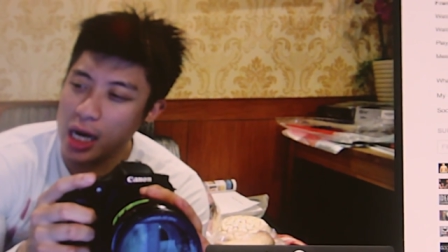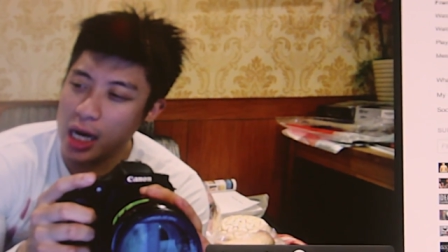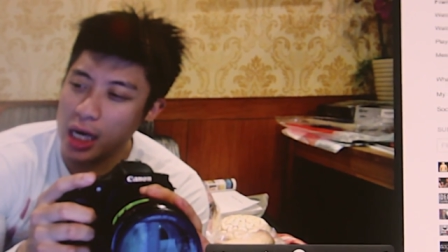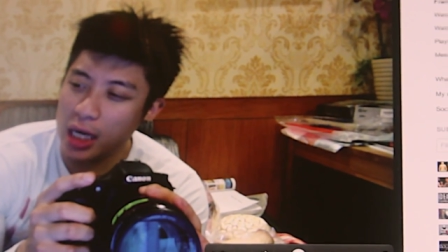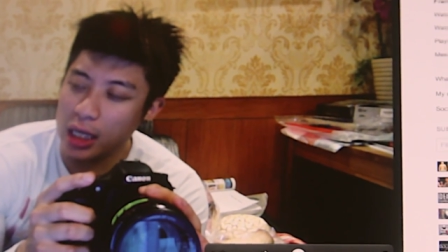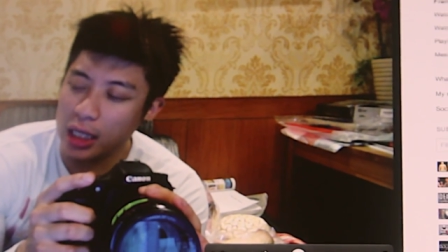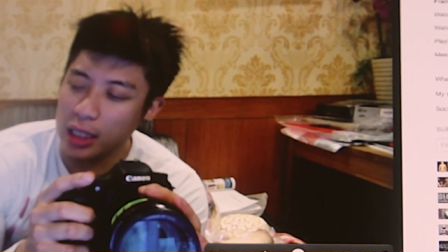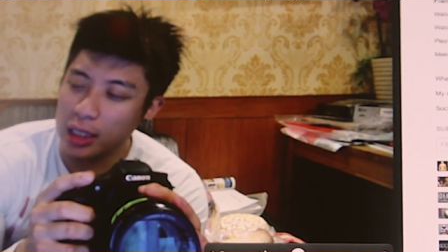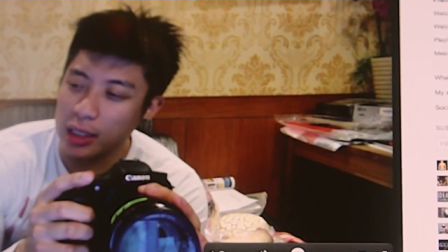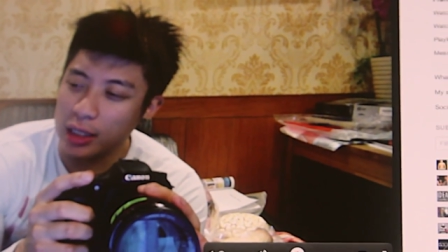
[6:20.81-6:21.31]

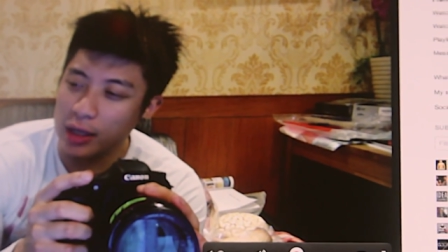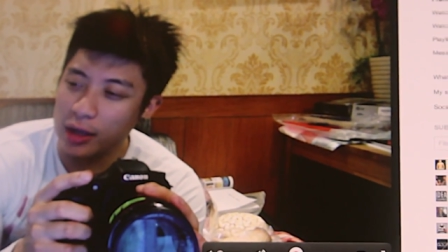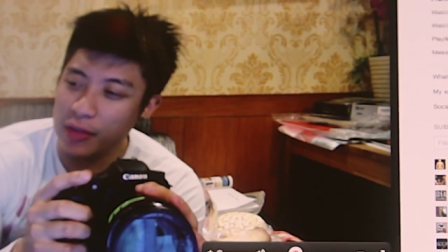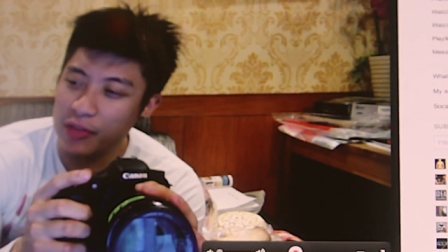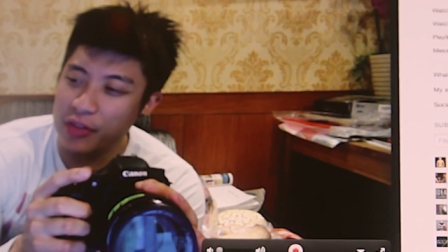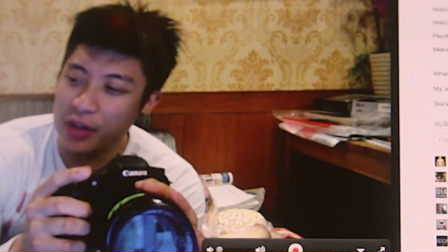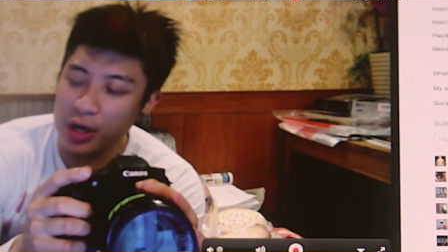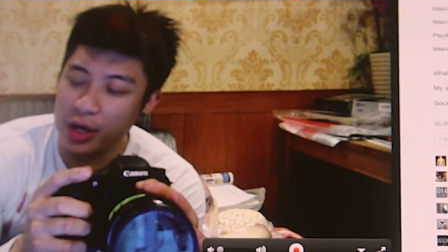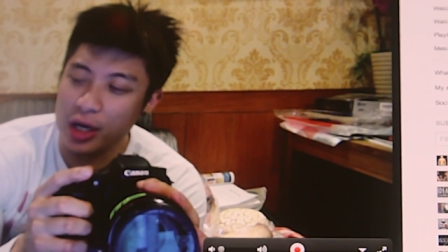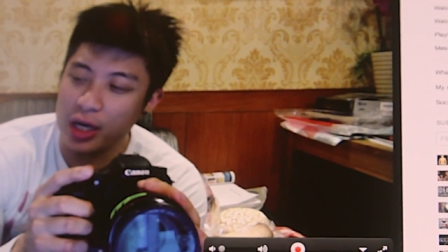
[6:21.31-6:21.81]
uh,
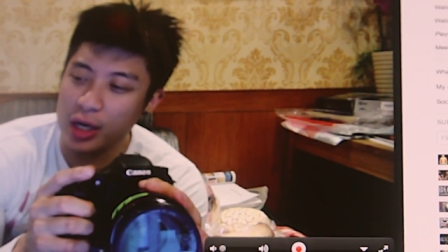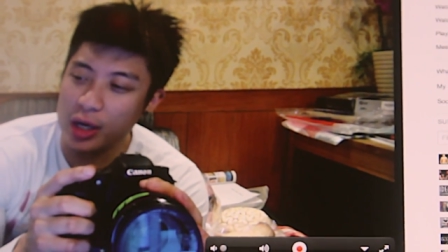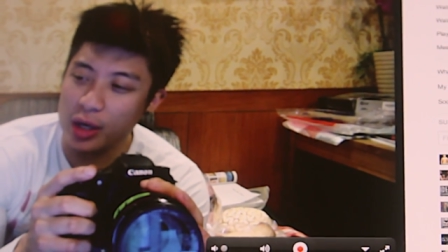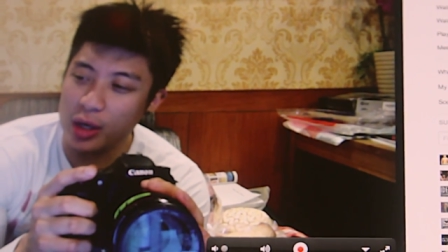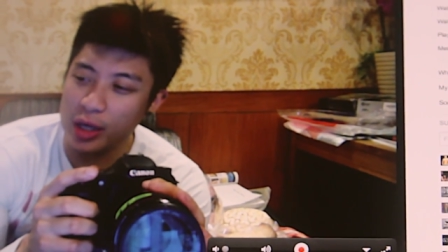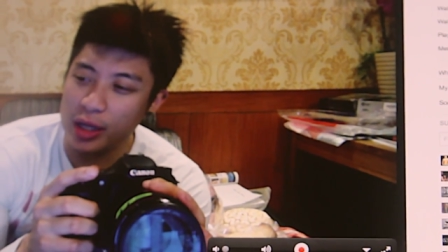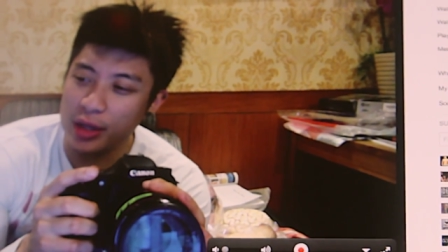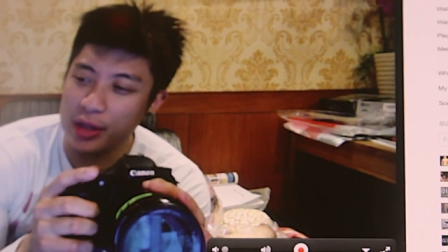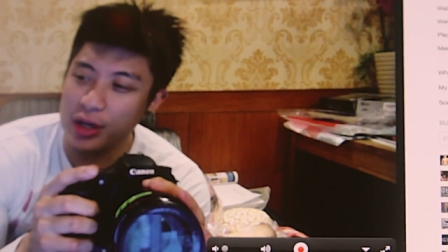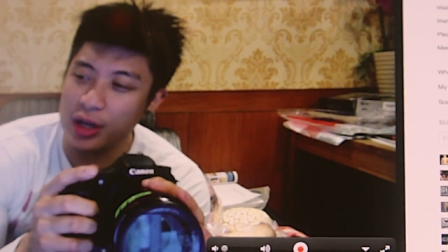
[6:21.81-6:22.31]

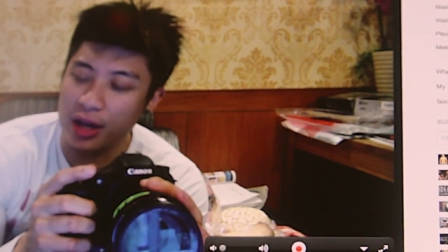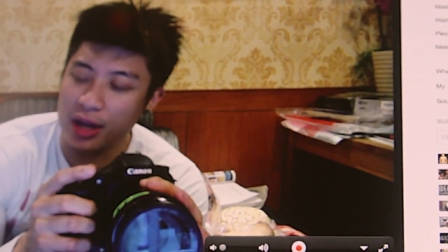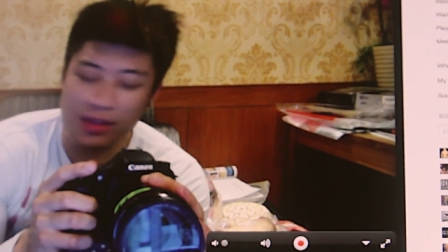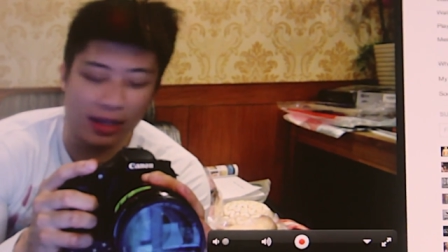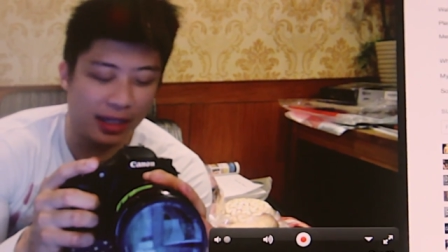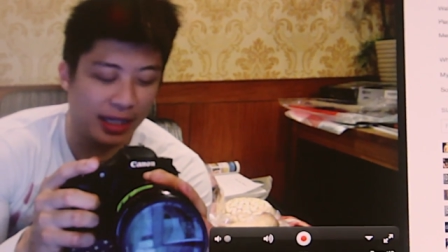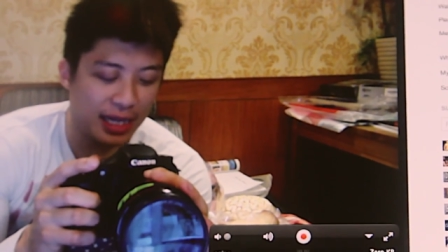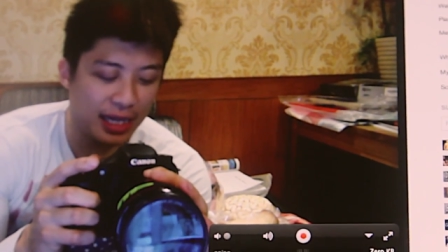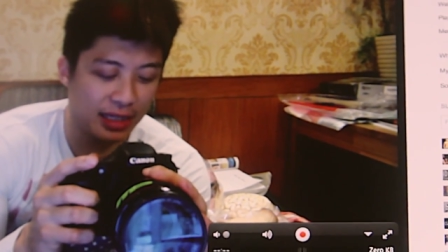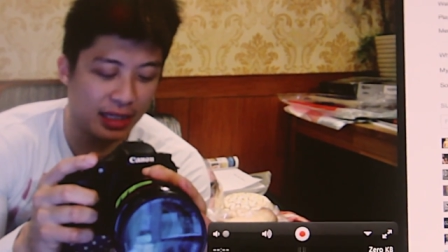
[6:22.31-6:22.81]
their their
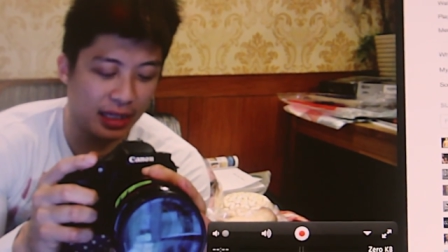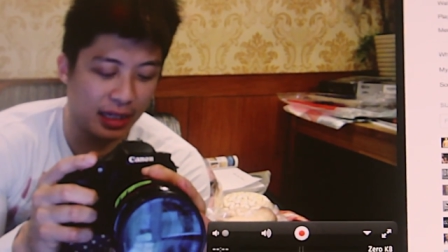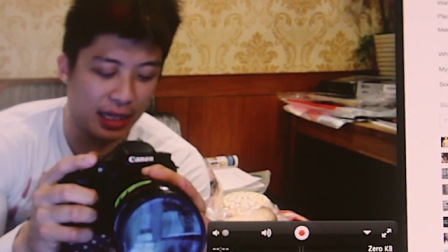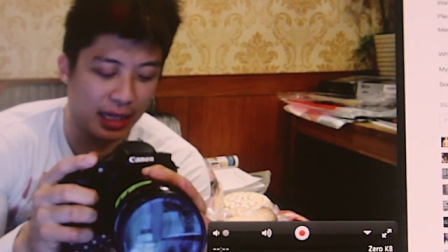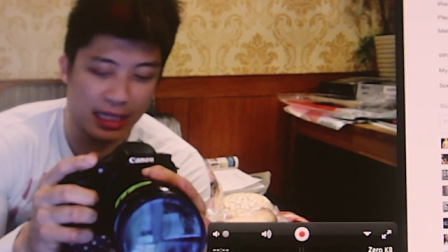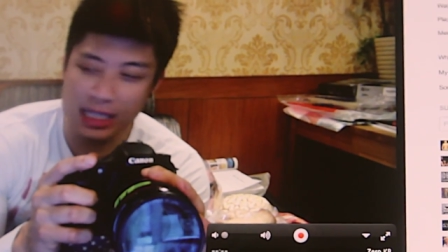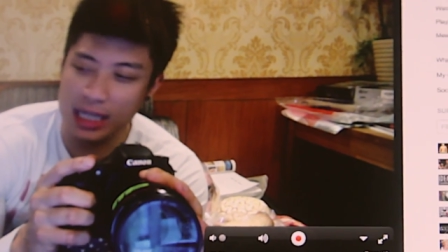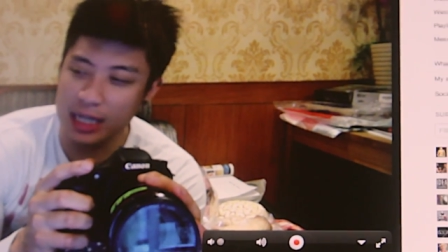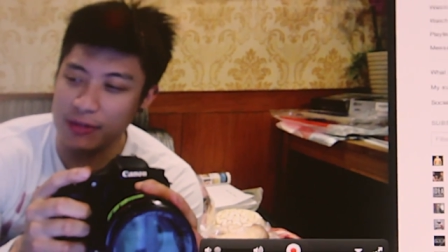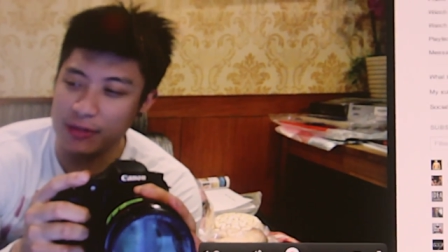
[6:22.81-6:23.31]
authenticity
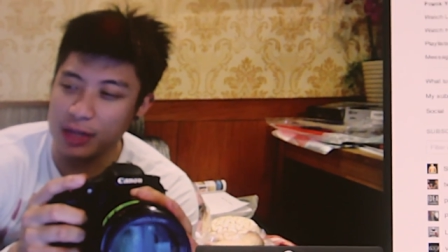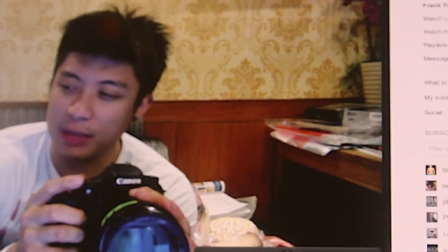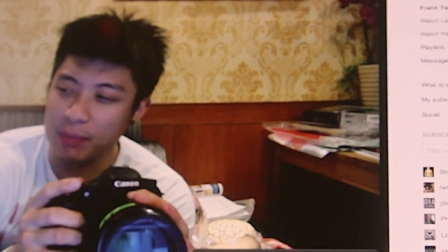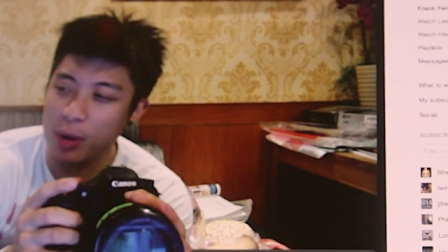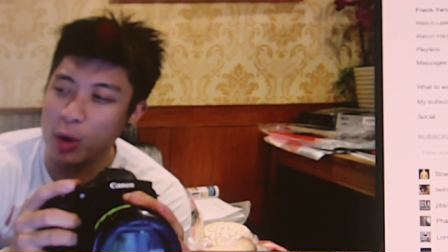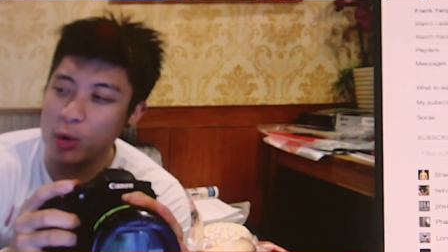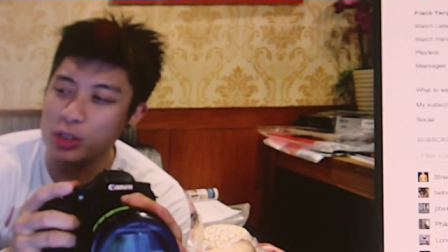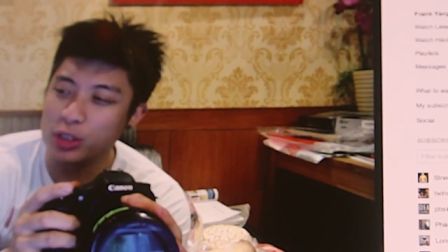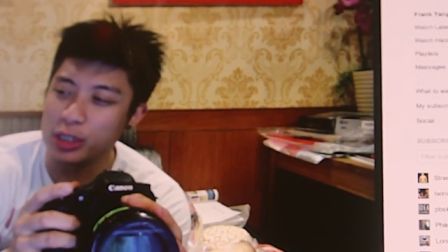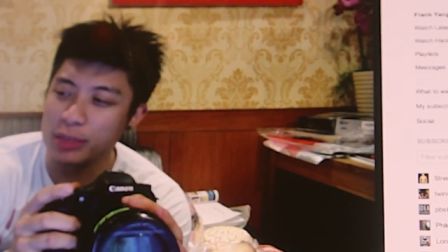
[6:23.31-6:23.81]
instead of
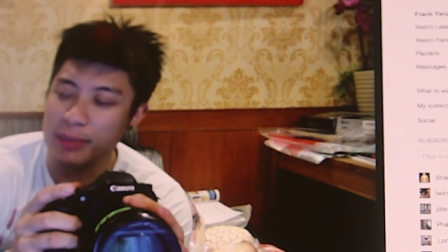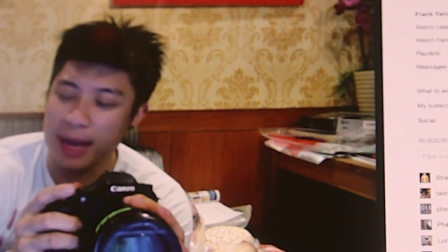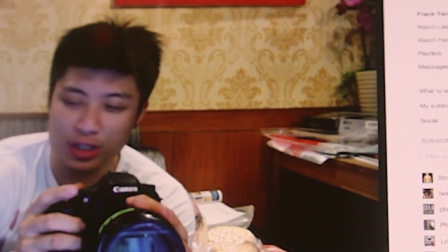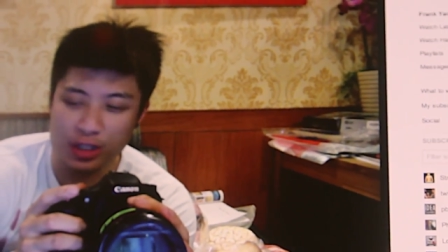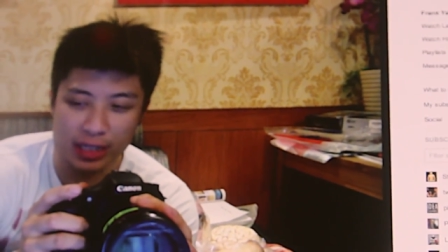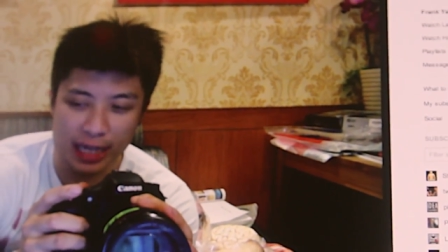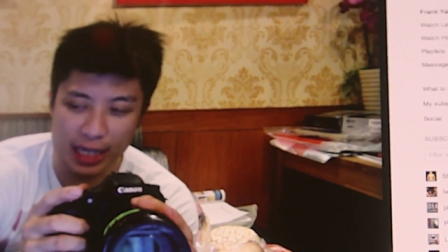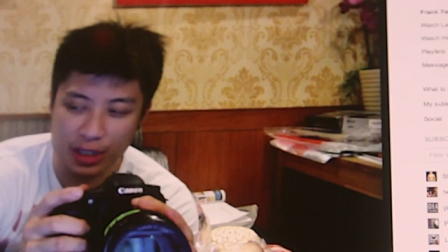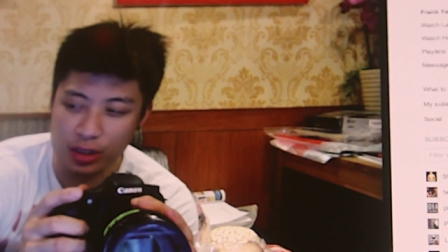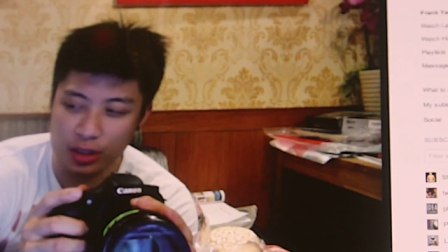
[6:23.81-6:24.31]
imposing your
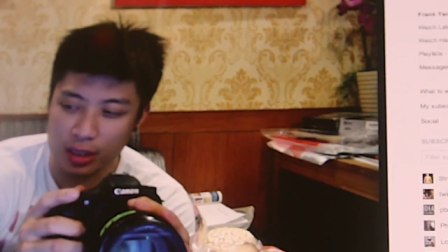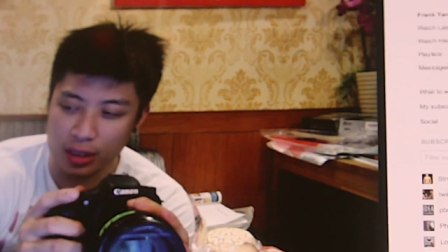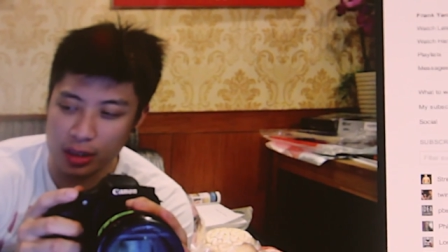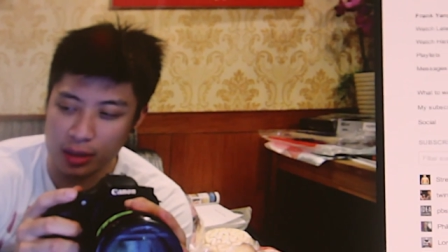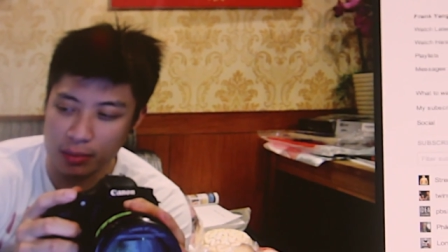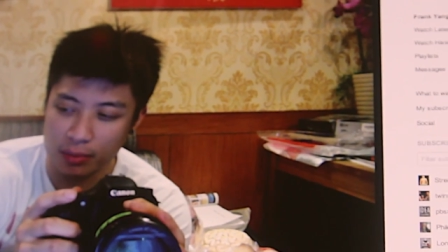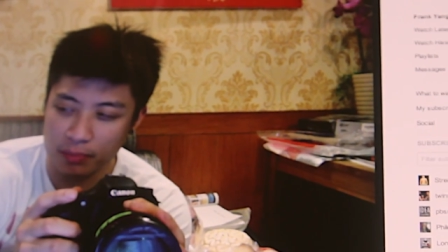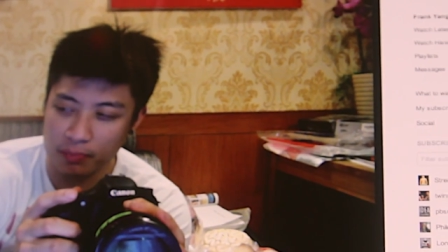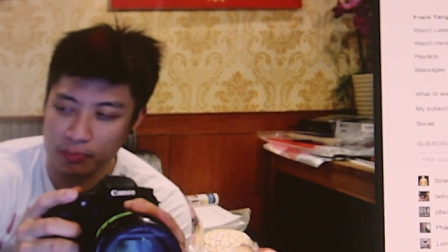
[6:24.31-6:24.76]
imagination on them.